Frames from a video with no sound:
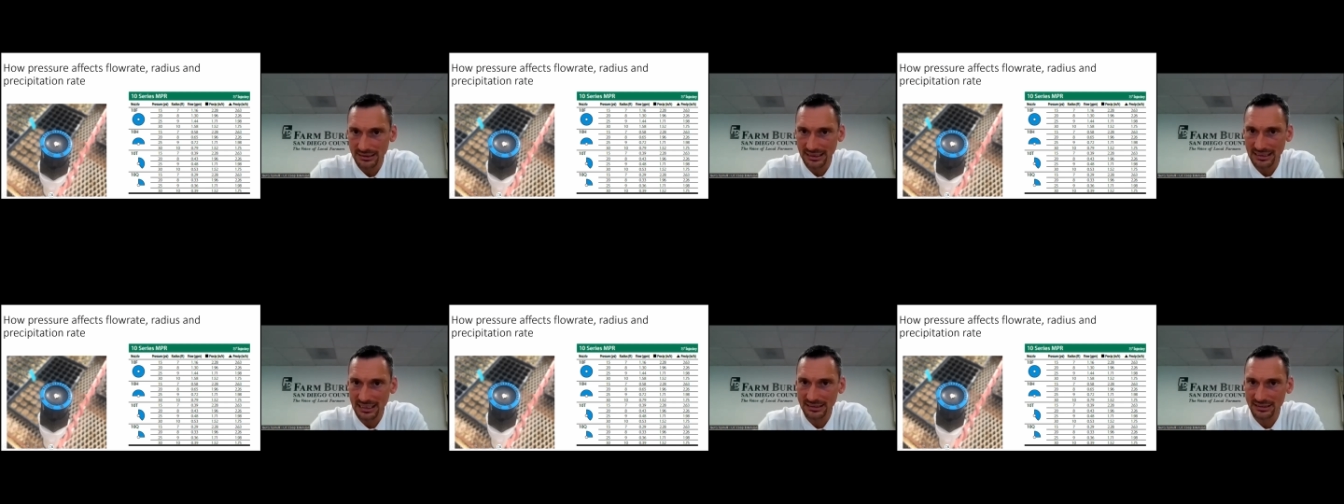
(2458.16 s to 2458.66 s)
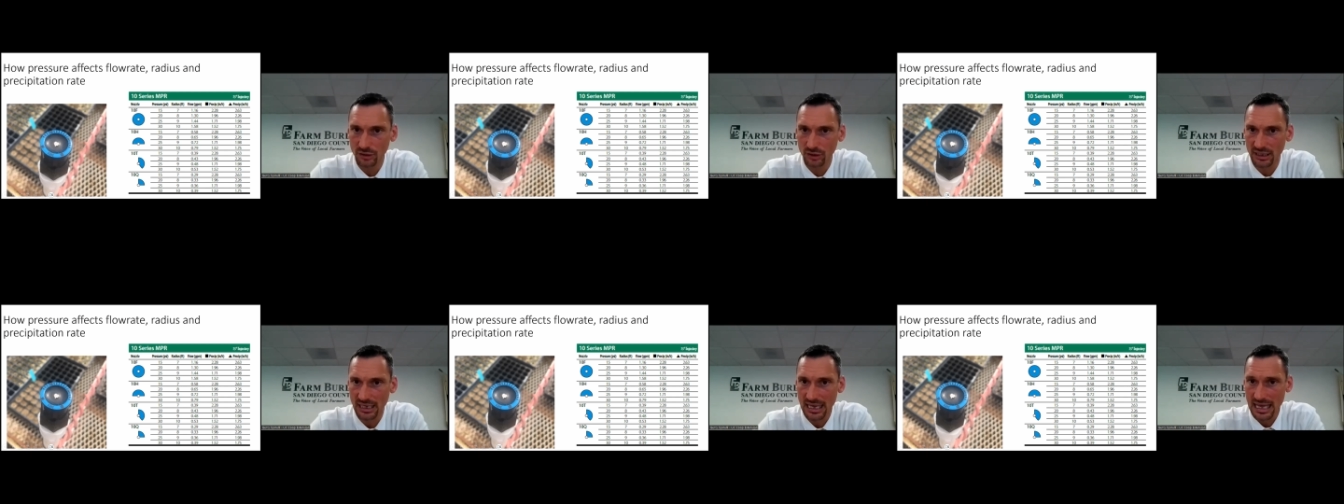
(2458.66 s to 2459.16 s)
They tell us,
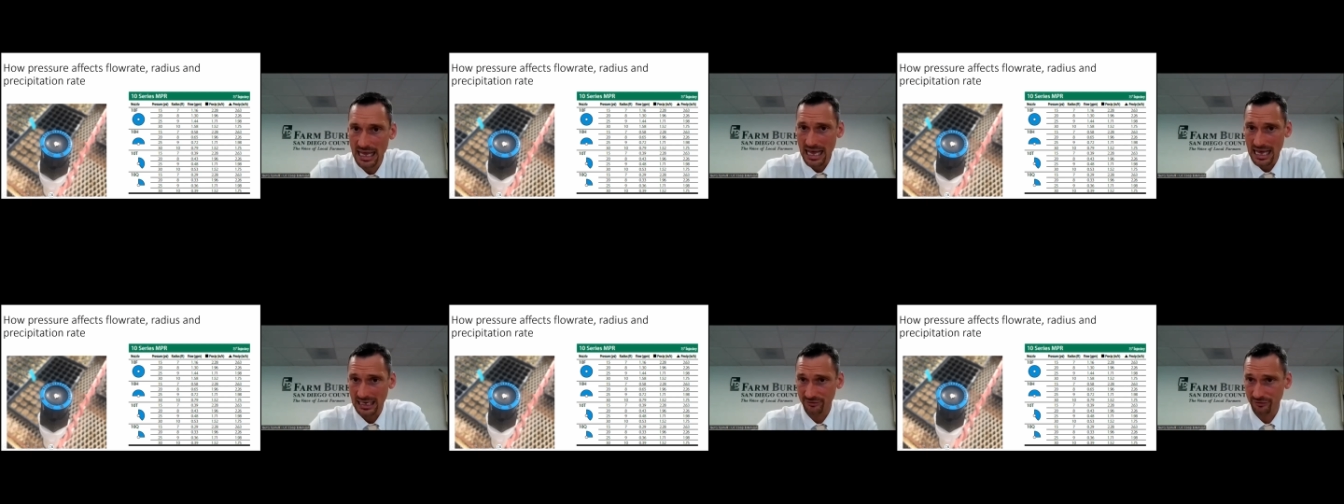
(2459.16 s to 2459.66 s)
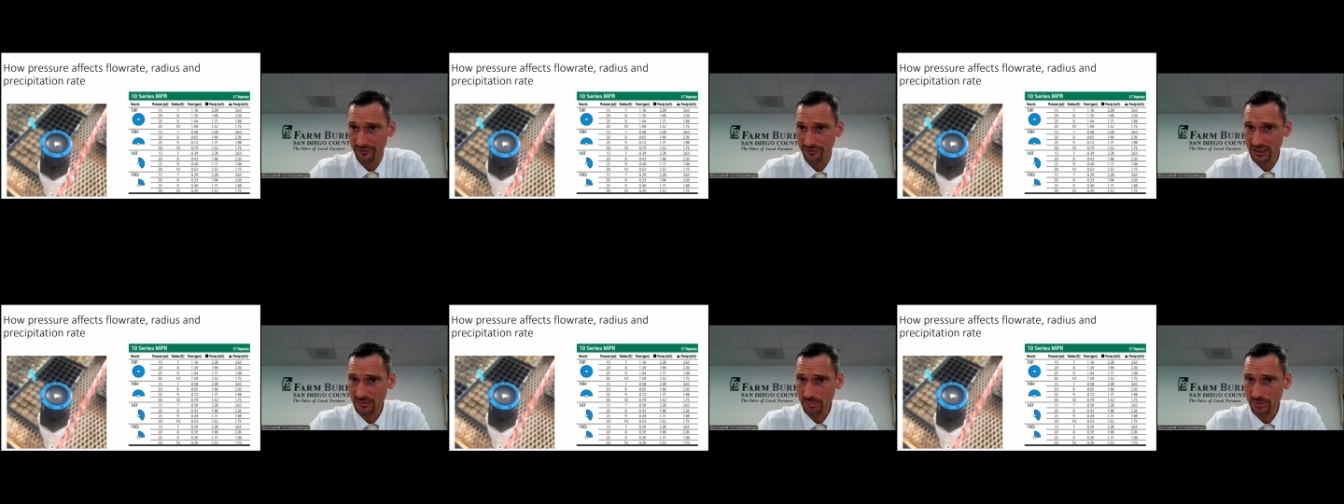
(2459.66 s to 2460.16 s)
look, at
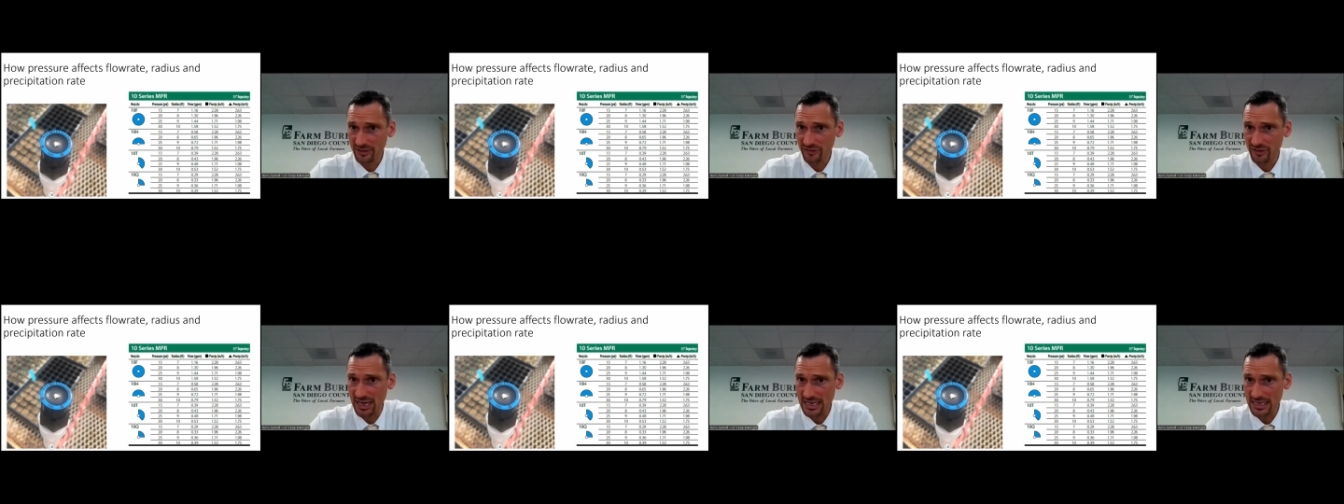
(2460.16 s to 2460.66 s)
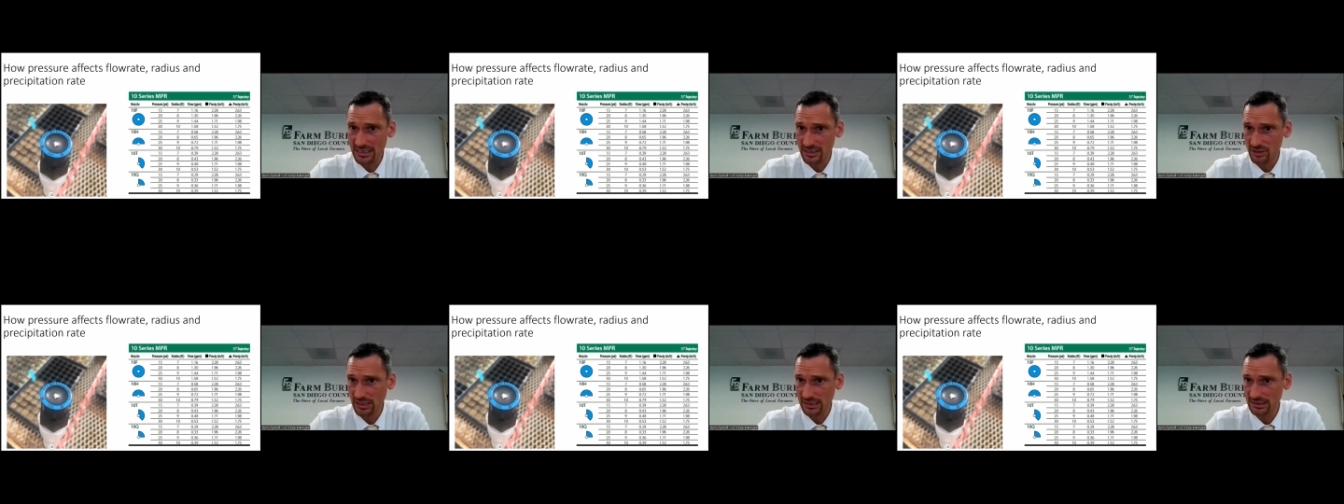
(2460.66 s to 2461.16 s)
15 psi,
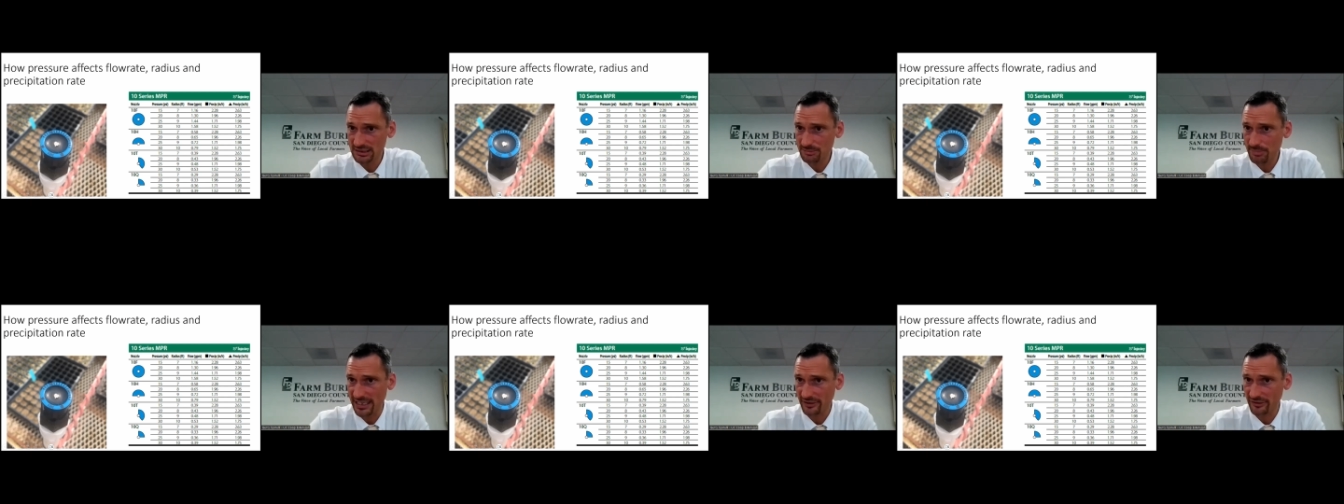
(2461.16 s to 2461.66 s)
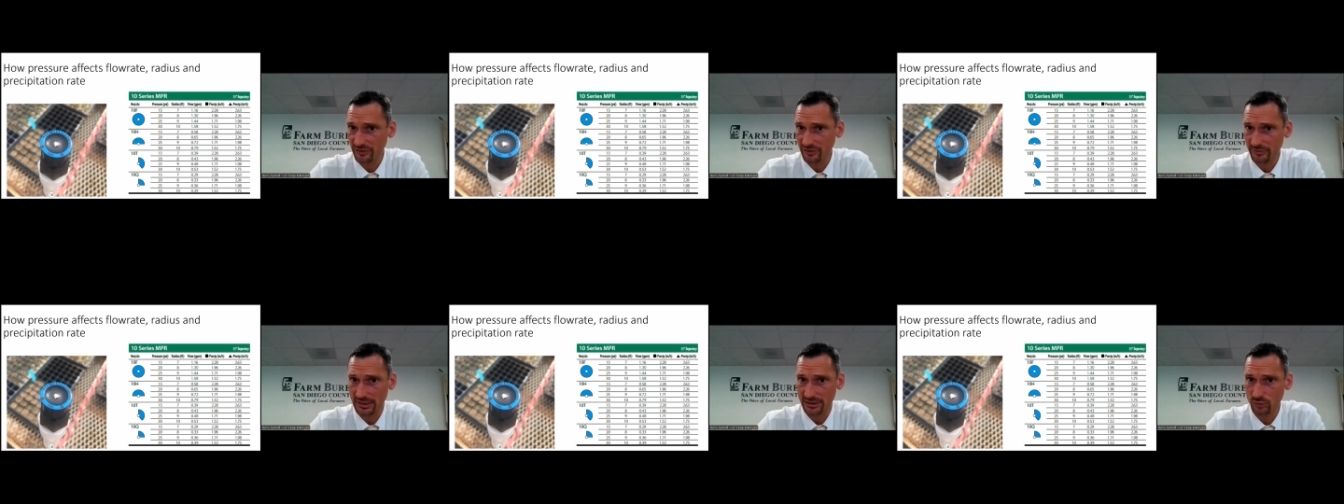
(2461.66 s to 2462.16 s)
you get these
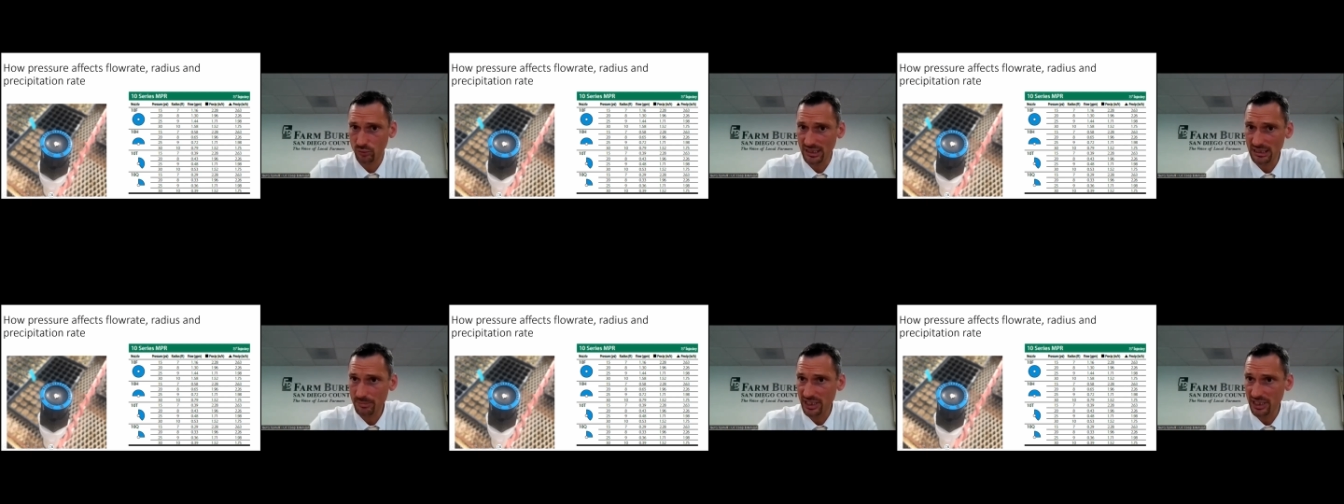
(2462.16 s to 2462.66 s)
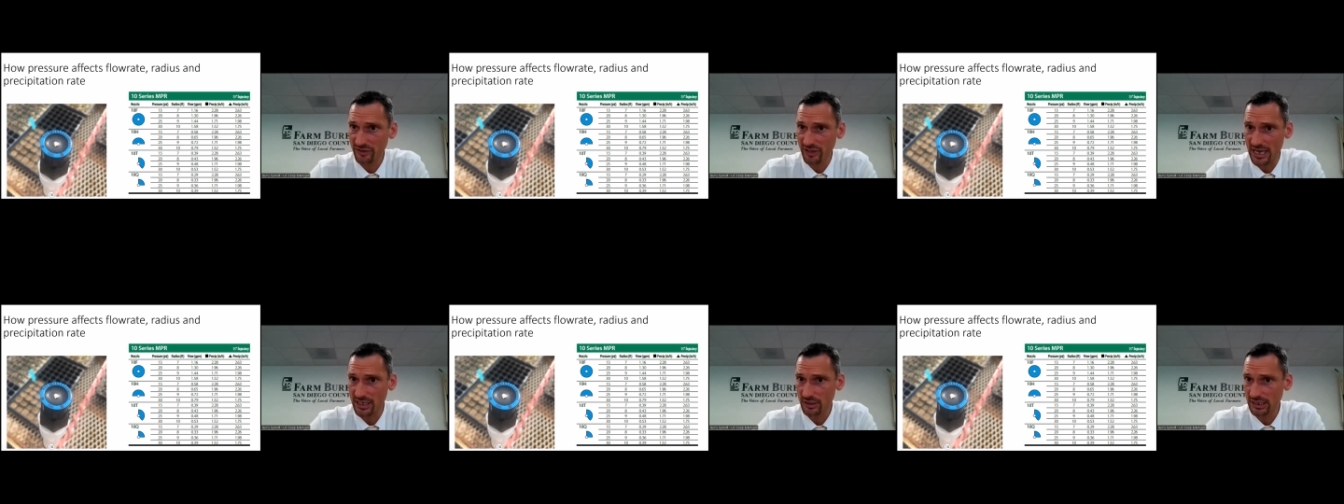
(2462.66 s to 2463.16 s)
specs. At 20
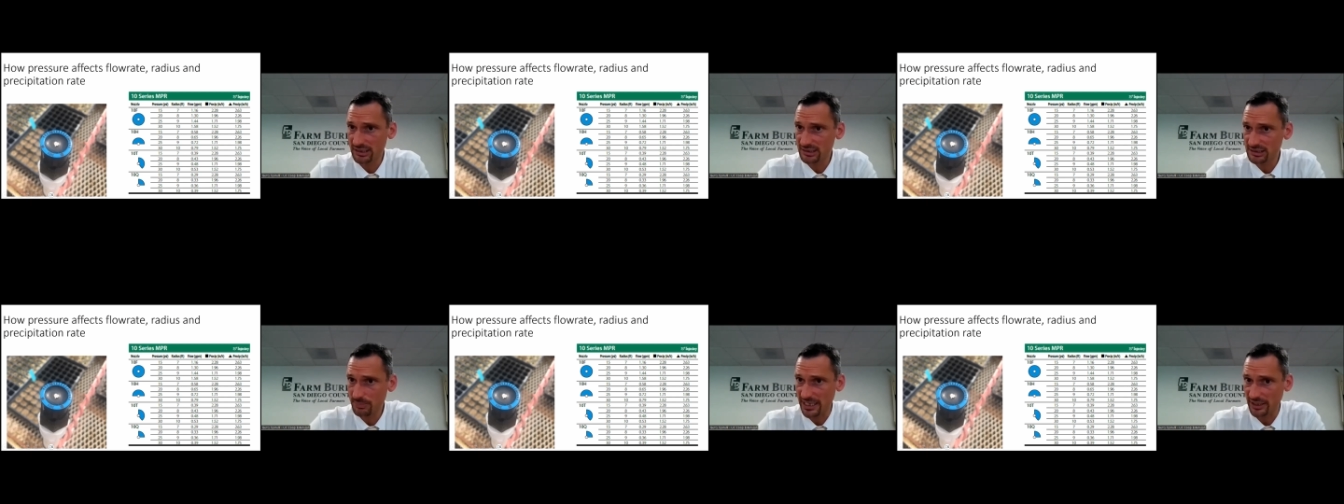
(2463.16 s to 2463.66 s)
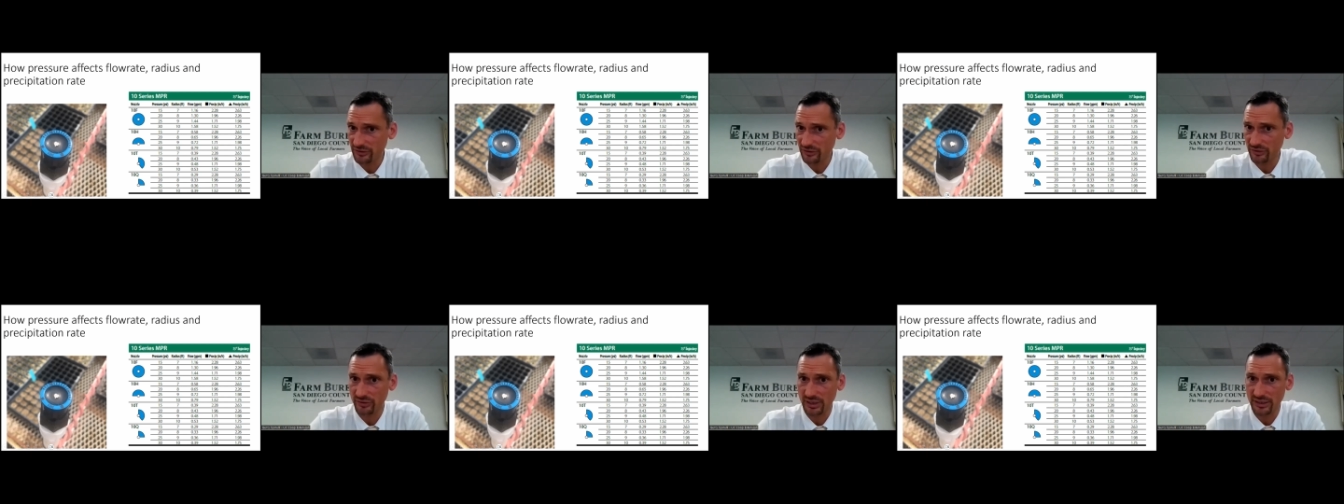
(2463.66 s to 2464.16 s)
psi, you get these specs.